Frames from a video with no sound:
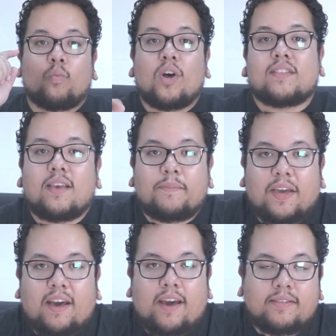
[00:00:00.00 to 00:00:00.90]
What's up
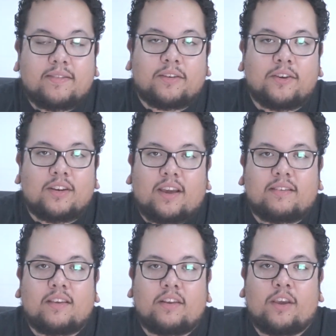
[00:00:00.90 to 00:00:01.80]
guys? Good Guy
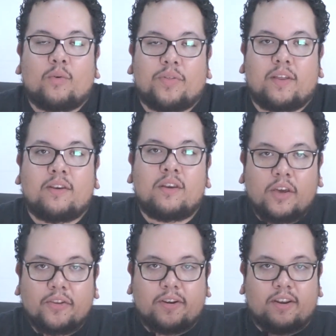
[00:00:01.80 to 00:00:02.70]
Syid here with
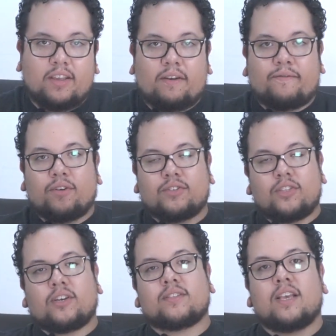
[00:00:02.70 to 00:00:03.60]
another Good Guy First
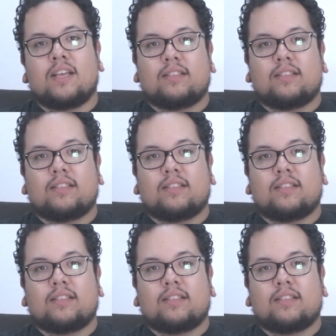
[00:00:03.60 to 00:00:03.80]
Looks.